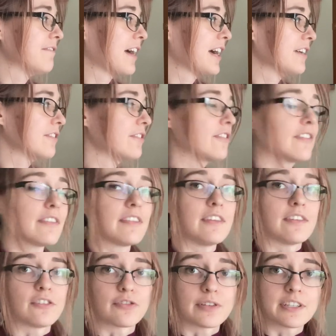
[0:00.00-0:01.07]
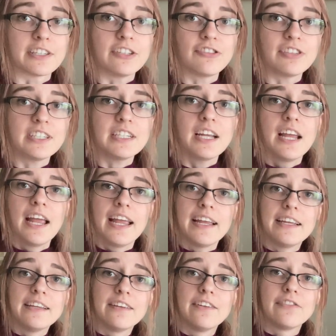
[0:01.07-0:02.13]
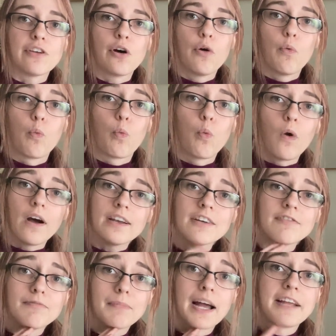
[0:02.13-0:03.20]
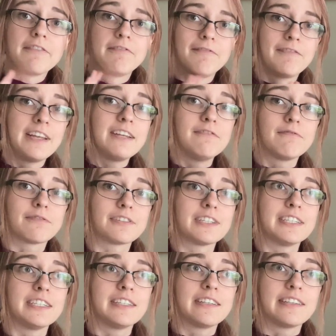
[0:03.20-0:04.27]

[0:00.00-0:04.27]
Files, the trilogy, is one of my favorite